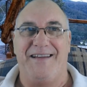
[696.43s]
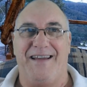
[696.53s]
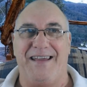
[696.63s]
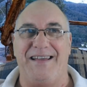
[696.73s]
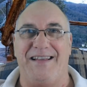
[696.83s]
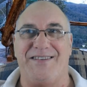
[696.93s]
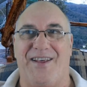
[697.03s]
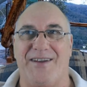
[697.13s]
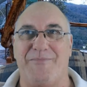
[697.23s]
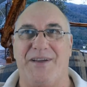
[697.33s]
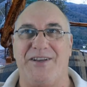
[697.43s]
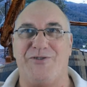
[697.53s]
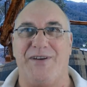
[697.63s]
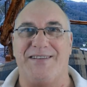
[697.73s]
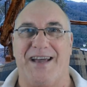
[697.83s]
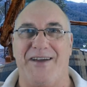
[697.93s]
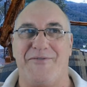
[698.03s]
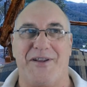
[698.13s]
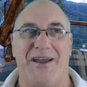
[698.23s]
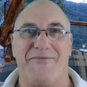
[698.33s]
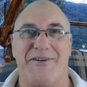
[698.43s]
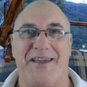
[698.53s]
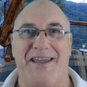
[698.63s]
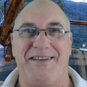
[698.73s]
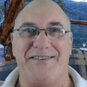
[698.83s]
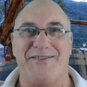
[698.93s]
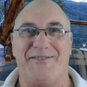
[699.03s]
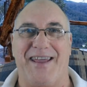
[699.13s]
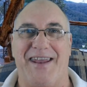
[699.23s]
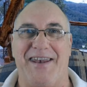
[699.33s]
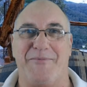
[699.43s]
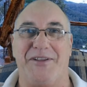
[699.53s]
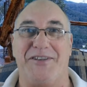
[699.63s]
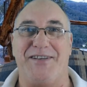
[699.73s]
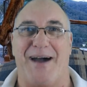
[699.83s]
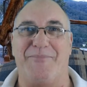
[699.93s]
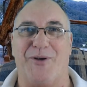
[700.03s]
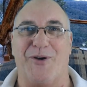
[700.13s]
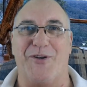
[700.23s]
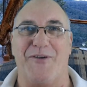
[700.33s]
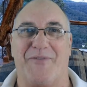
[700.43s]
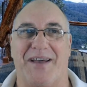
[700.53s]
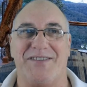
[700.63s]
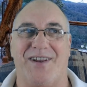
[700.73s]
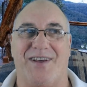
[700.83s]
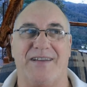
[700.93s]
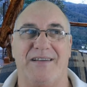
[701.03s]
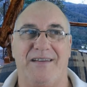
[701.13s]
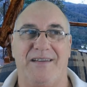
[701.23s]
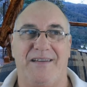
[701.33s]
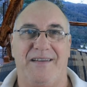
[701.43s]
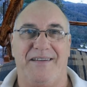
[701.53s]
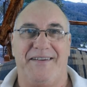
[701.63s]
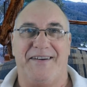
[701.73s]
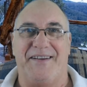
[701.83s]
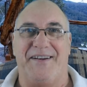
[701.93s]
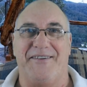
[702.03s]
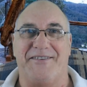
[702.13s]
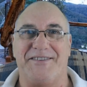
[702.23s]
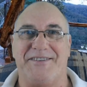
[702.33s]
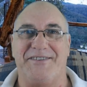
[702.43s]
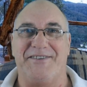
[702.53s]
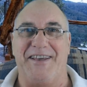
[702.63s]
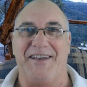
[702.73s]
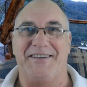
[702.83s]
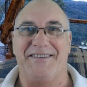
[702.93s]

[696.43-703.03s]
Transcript: It's like being tricked over and over again. You sort of end up with this dumb look on your face, like, I don't know what to do here.